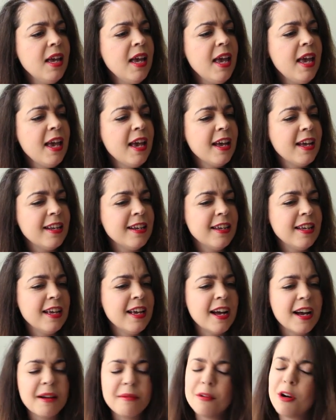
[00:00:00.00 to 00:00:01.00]

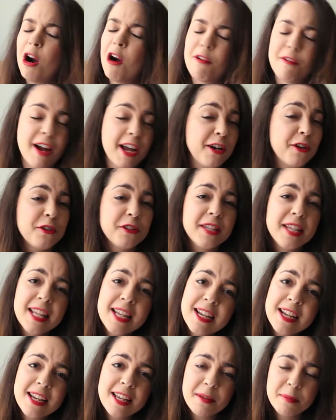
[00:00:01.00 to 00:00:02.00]
Reiner's
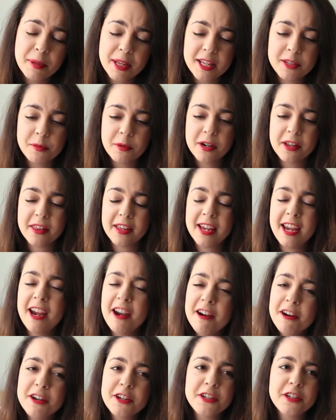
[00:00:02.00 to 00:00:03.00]
in it. He plays one of the
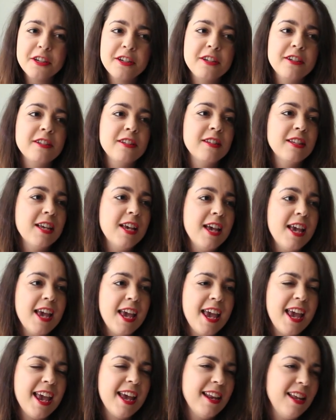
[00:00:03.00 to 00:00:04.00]
characters,
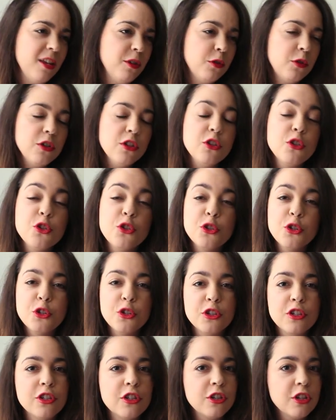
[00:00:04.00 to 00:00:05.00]
and it's
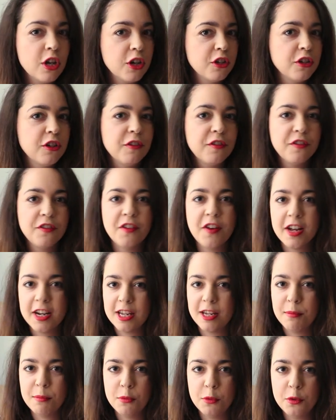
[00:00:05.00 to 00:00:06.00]
just such a
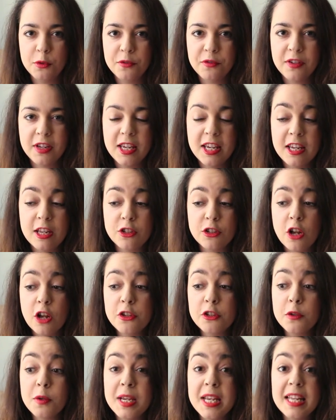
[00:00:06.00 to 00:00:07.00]
funny movie. It's
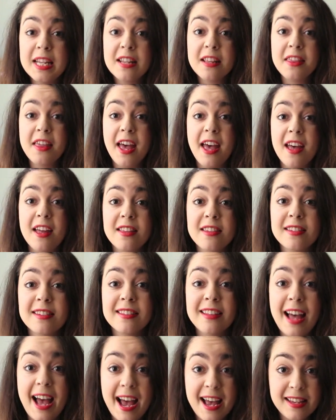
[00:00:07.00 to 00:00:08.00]
also Edith Head's
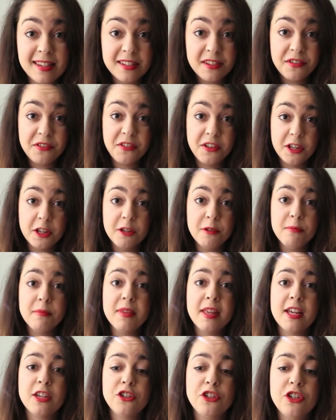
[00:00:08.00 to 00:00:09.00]
last film
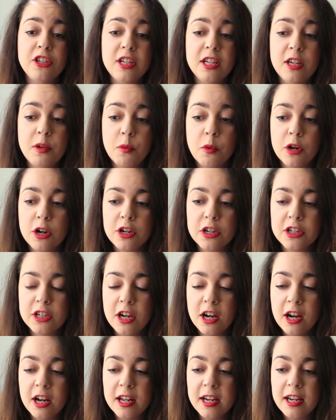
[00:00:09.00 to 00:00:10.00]
that she worked
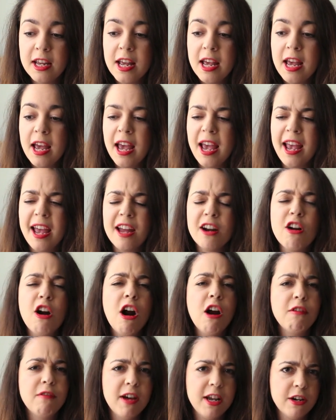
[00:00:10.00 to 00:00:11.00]
on, and
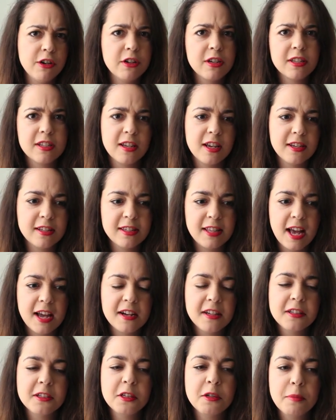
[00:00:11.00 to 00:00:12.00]
Carl Reiner discussed
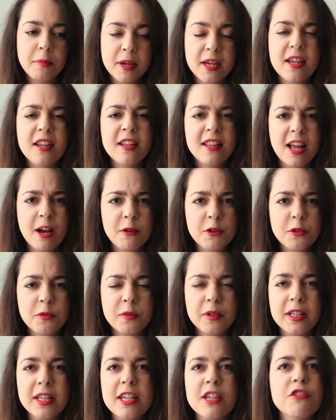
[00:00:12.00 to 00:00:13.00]
that a little bit, and that was
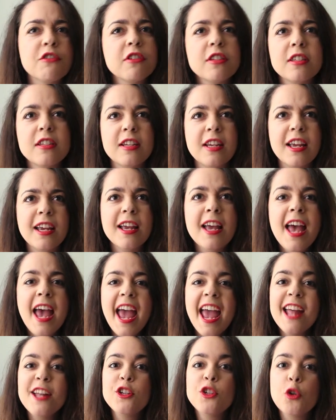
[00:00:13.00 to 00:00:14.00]
really interesting.
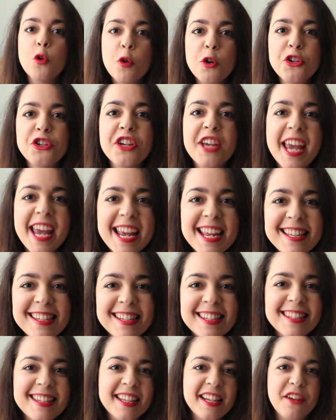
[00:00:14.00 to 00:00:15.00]
And George Gaines
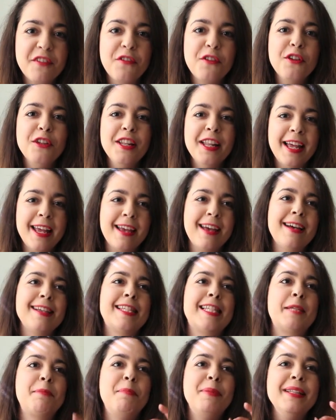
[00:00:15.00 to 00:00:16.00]
is in it for like a
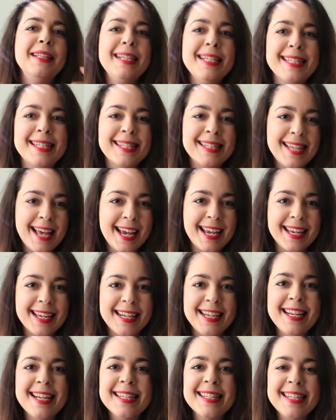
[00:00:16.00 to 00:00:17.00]
split
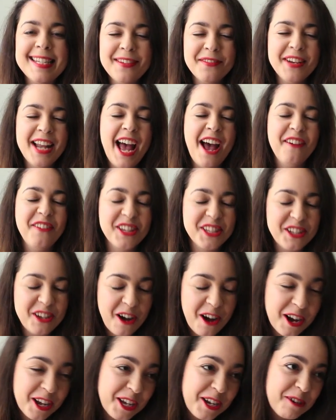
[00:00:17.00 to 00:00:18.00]
second. He doesn't even have a
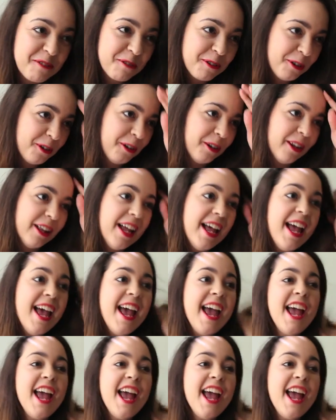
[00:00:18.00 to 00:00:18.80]
talking role.